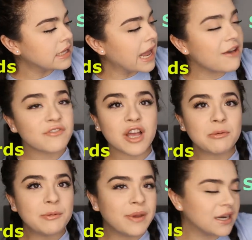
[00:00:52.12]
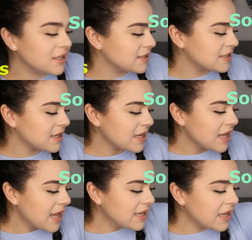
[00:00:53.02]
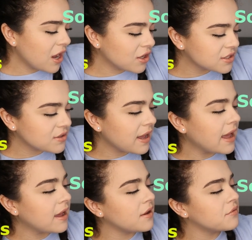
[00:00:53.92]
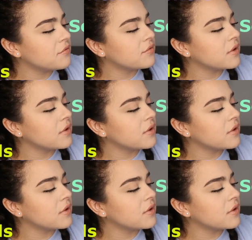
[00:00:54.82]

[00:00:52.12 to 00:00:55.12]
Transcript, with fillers: they have gummy bears, and they also have